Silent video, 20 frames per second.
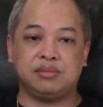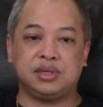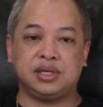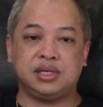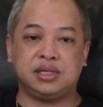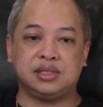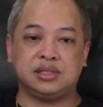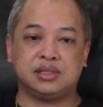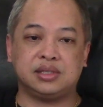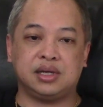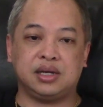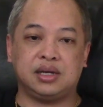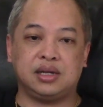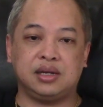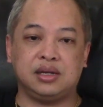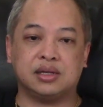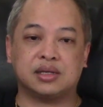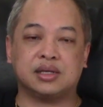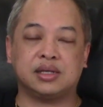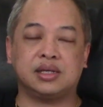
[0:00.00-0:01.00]
he's
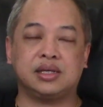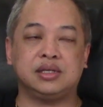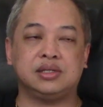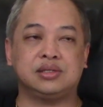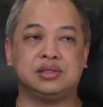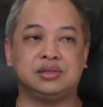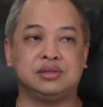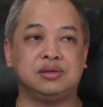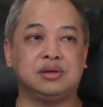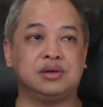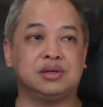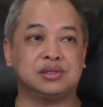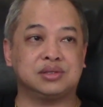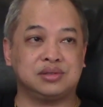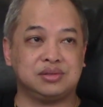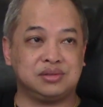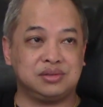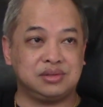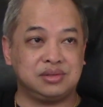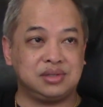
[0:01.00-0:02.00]
looking into
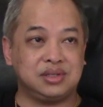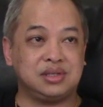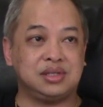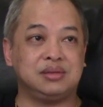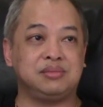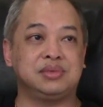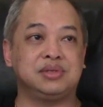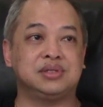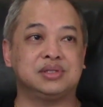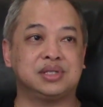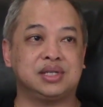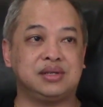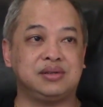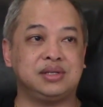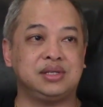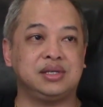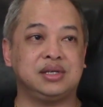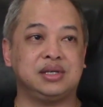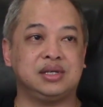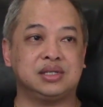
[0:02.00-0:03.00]
also in the
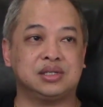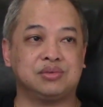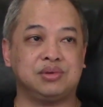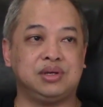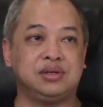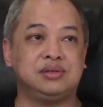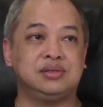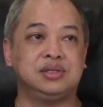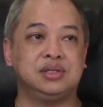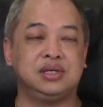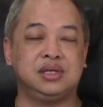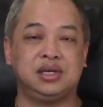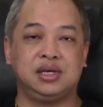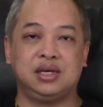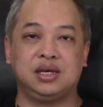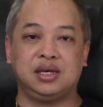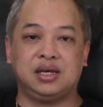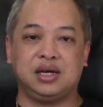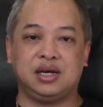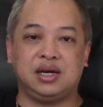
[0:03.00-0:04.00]
military as well.
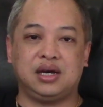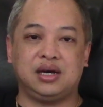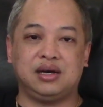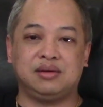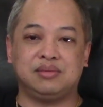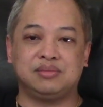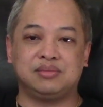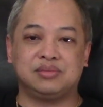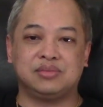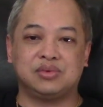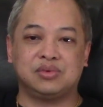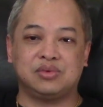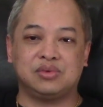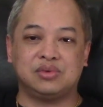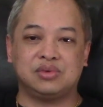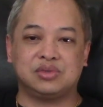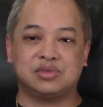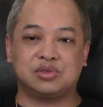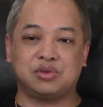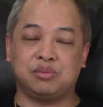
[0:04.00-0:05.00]

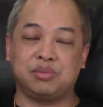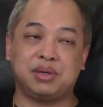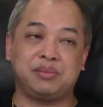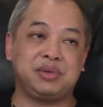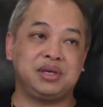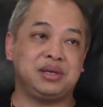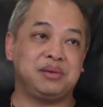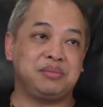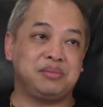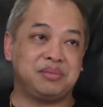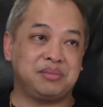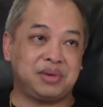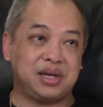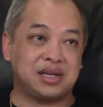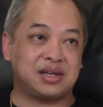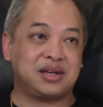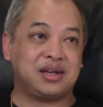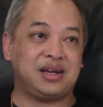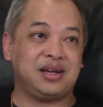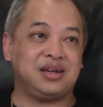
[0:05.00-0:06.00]
So maybe he
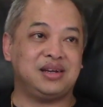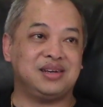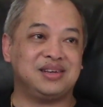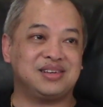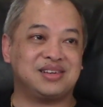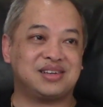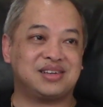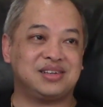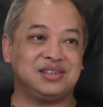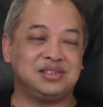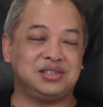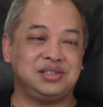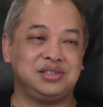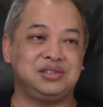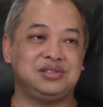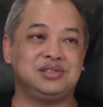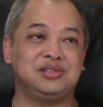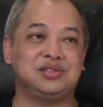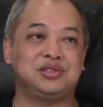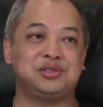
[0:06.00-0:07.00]
might
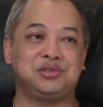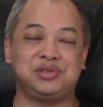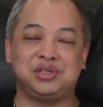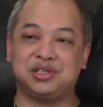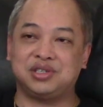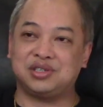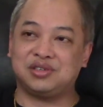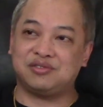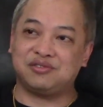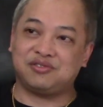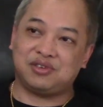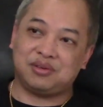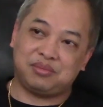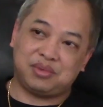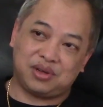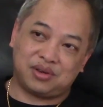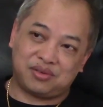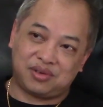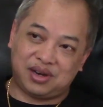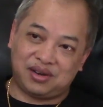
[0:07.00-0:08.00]
continue the tradition from
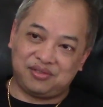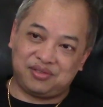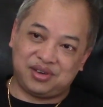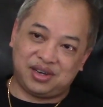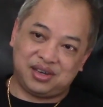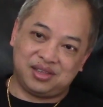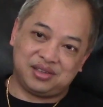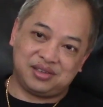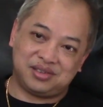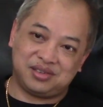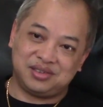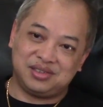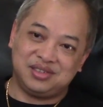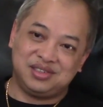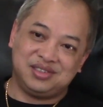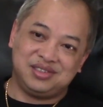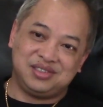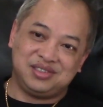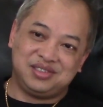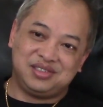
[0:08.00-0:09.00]
my grandfather,
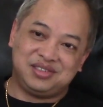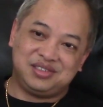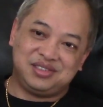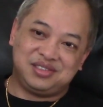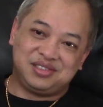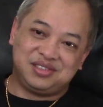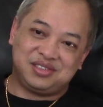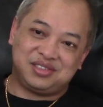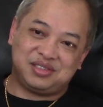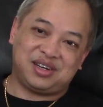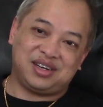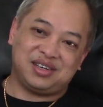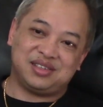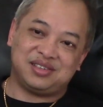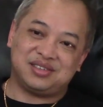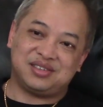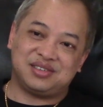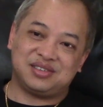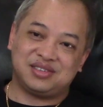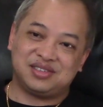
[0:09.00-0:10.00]

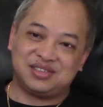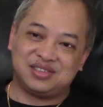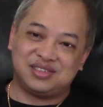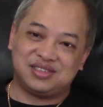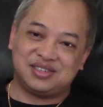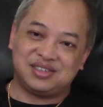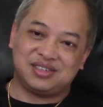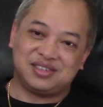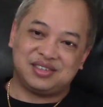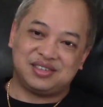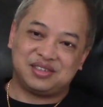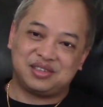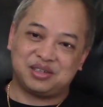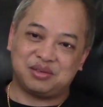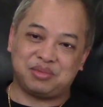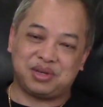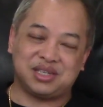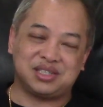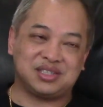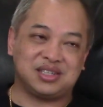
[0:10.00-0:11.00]
father, to
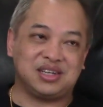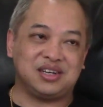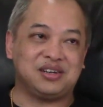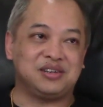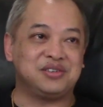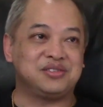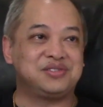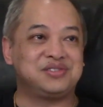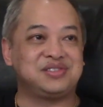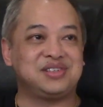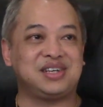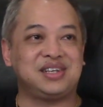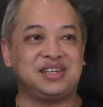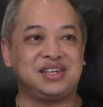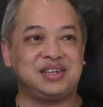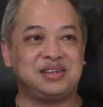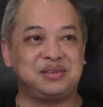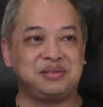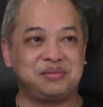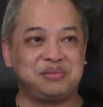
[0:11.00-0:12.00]
myself, and
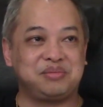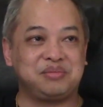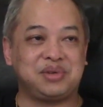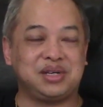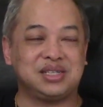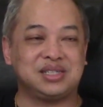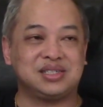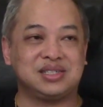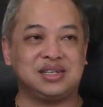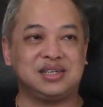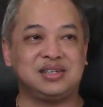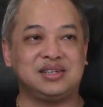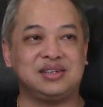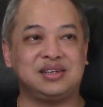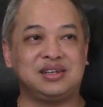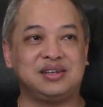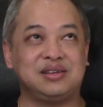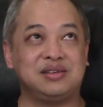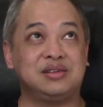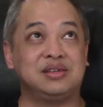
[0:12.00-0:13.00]
then my son,
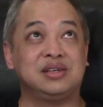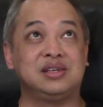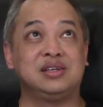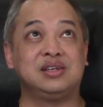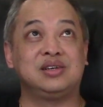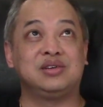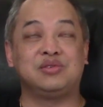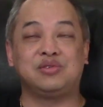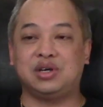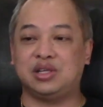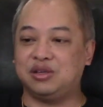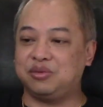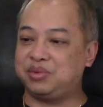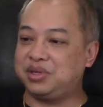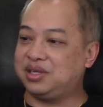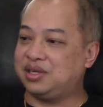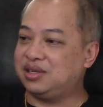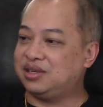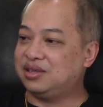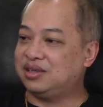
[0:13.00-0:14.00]
and whether it
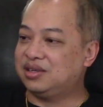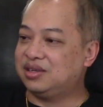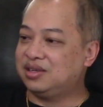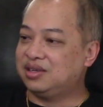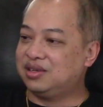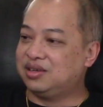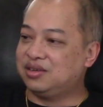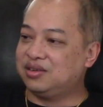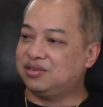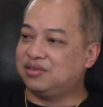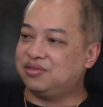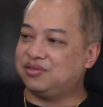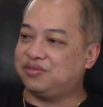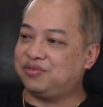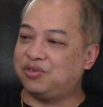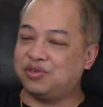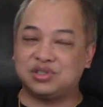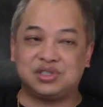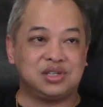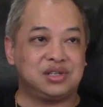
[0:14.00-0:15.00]
be
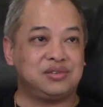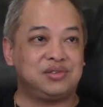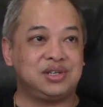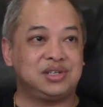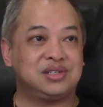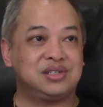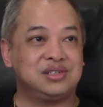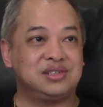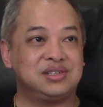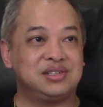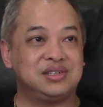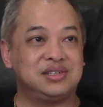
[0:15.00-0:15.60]
4 generations.